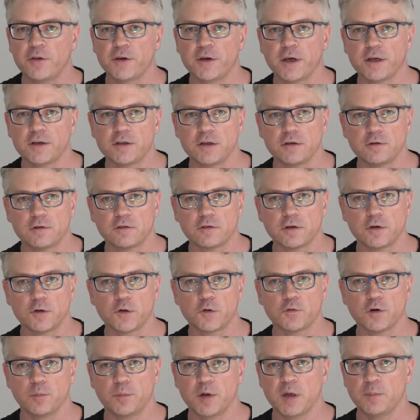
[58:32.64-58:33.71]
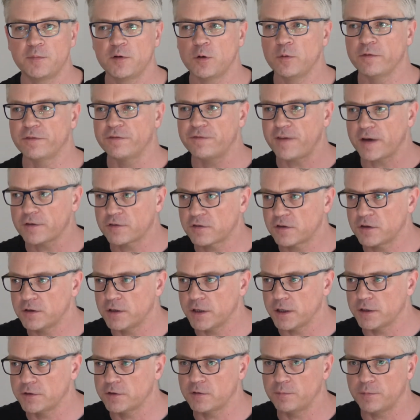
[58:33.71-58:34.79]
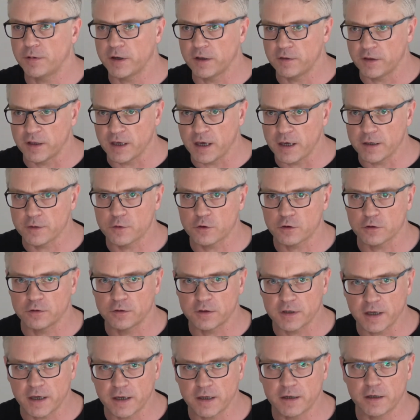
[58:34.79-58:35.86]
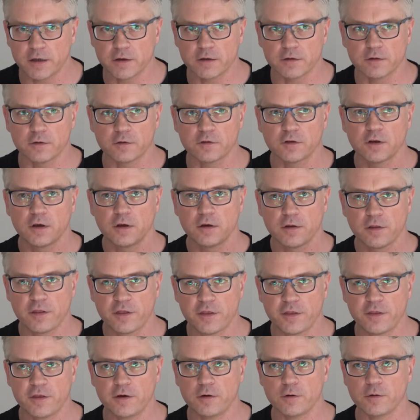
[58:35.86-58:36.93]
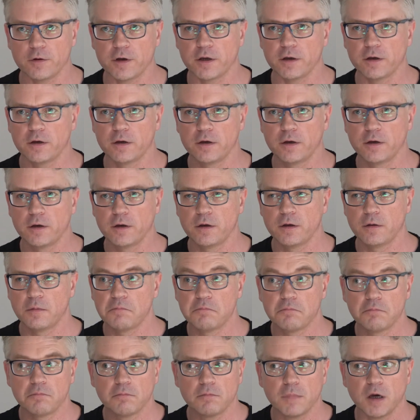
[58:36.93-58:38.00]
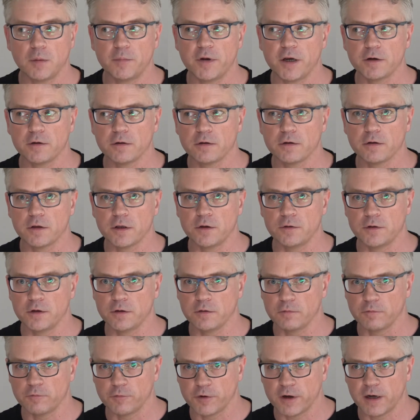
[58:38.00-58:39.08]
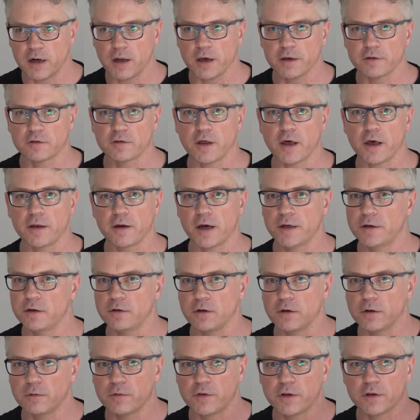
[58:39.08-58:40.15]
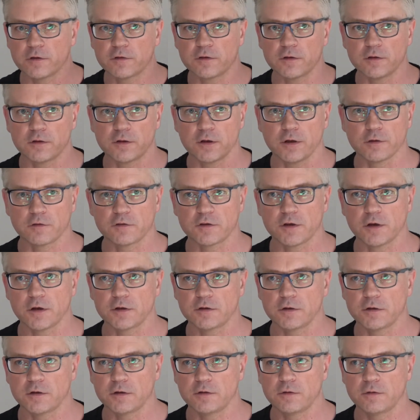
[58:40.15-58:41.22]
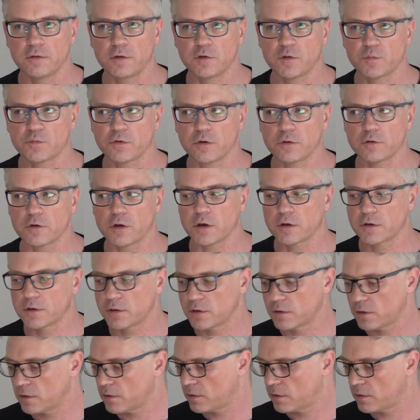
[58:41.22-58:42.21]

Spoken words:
the 19th century, people were fascinated by the ancient aliens theory. I bet you didn't realize that. I didn't know this until I started this project.